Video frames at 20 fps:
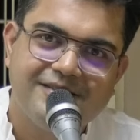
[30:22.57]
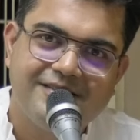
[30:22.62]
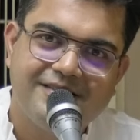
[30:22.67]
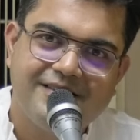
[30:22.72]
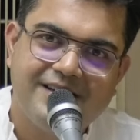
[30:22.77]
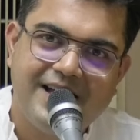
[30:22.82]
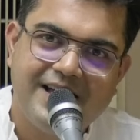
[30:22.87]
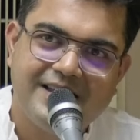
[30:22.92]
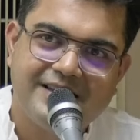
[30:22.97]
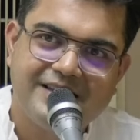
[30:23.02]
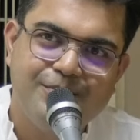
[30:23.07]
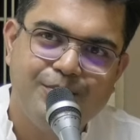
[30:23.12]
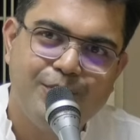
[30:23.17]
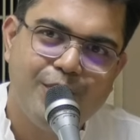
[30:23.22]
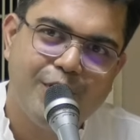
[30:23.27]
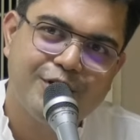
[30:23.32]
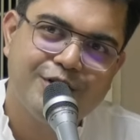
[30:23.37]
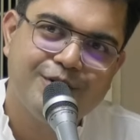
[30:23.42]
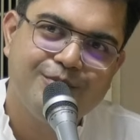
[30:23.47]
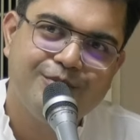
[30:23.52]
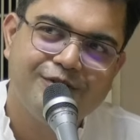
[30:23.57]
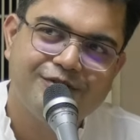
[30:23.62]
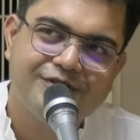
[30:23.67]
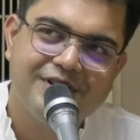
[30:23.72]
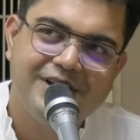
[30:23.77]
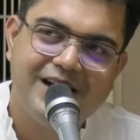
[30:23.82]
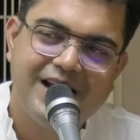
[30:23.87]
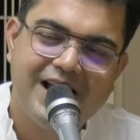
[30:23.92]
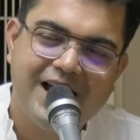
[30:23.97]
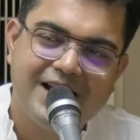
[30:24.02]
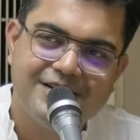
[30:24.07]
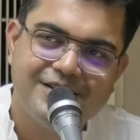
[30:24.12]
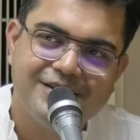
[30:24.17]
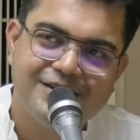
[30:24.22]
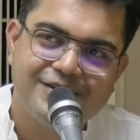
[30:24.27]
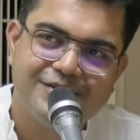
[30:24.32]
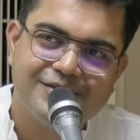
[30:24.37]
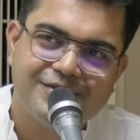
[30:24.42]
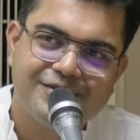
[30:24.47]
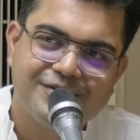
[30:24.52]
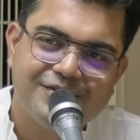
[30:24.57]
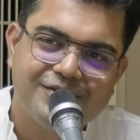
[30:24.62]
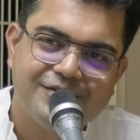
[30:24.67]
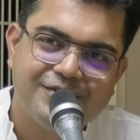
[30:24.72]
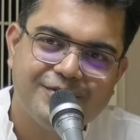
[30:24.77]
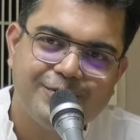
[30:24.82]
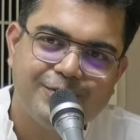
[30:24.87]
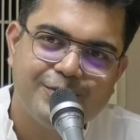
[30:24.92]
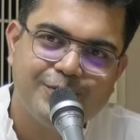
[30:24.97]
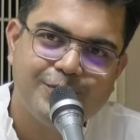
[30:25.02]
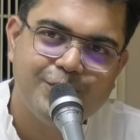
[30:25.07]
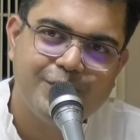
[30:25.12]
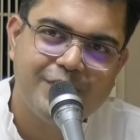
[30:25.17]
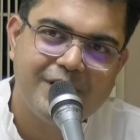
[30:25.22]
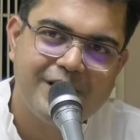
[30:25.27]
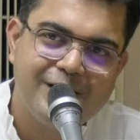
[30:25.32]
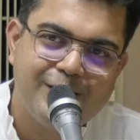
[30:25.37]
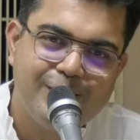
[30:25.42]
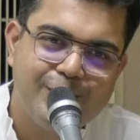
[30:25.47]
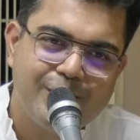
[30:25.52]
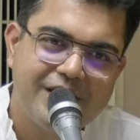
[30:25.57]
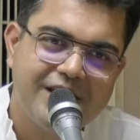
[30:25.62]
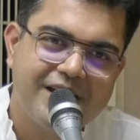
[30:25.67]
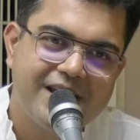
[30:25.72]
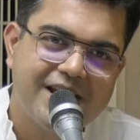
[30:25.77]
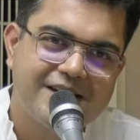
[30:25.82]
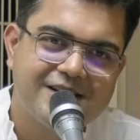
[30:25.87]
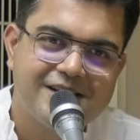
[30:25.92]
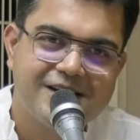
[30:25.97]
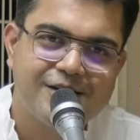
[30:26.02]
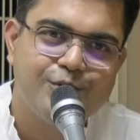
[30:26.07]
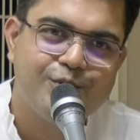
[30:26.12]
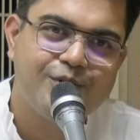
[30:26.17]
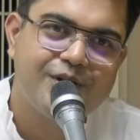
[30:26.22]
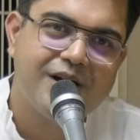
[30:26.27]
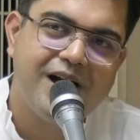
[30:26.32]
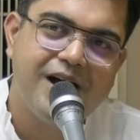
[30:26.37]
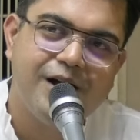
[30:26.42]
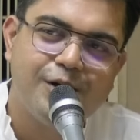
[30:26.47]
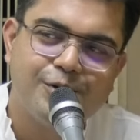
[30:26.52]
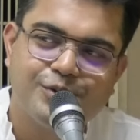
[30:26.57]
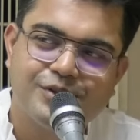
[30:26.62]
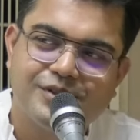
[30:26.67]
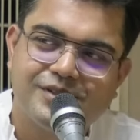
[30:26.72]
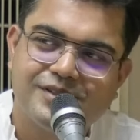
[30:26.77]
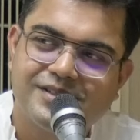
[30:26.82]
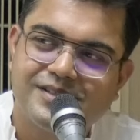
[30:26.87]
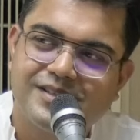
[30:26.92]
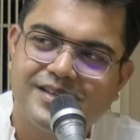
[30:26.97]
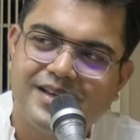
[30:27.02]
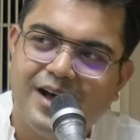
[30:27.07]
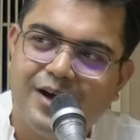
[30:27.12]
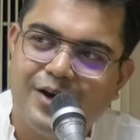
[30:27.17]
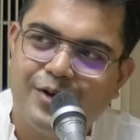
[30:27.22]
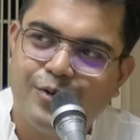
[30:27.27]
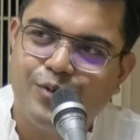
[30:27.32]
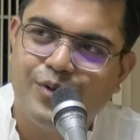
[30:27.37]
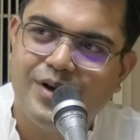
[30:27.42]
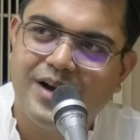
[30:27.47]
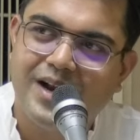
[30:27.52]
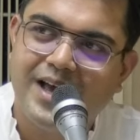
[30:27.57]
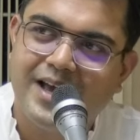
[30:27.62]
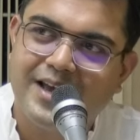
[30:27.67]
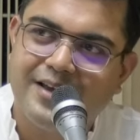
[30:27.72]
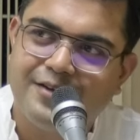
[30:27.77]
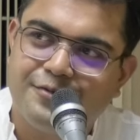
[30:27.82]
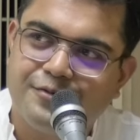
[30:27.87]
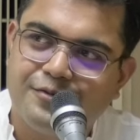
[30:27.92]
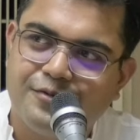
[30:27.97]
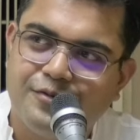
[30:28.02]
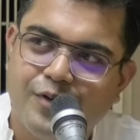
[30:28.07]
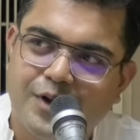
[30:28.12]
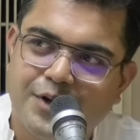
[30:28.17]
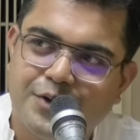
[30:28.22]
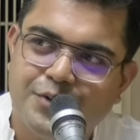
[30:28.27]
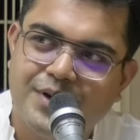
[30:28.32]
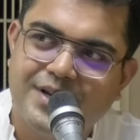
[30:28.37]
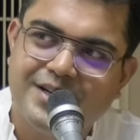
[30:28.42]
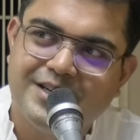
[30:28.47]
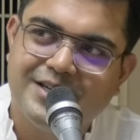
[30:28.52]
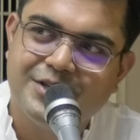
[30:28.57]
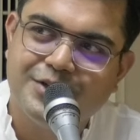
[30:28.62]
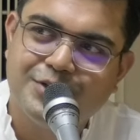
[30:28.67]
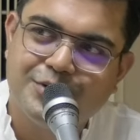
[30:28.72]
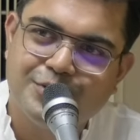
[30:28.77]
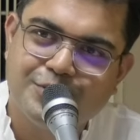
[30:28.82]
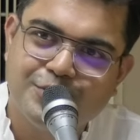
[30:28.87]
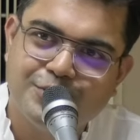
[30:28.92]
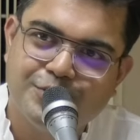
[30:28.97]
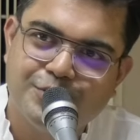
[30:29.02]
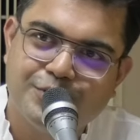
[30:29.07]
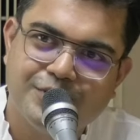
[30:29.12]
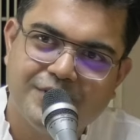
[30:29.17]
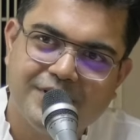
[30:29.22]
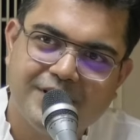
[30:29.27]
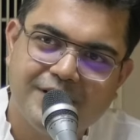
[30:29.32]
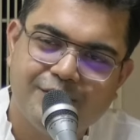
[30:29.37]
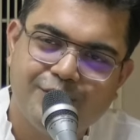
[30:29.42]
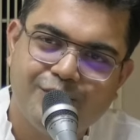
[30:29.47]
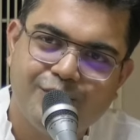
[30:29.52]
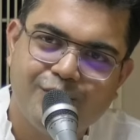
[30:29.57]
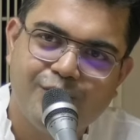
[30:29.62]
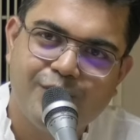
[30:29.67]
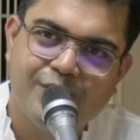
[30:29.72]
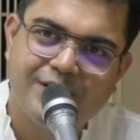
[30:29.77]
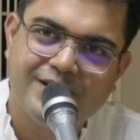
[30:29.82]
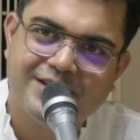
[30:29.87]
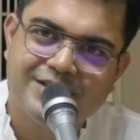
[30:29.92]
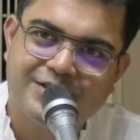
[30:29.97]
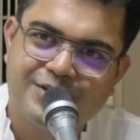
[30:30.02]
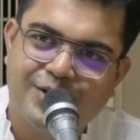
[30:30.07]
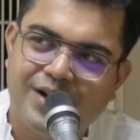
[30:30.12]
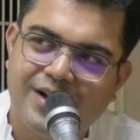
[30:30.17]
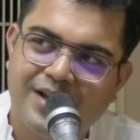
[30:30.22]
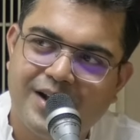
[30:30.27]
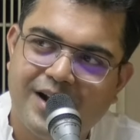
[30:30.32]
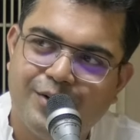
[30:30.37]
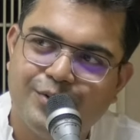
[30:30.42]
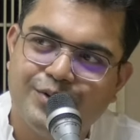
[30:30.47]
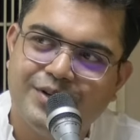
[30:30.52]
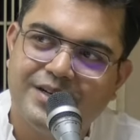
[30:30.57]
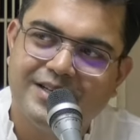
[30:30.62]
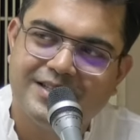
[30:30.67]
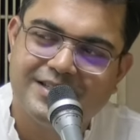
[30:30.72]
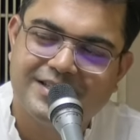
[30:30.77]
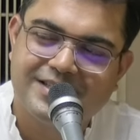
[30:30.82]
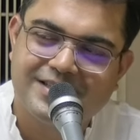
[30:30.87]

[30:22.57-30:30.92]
at the bottom of the ladder we are looking at our own house, our own life. What do I need to do today? What is all around us?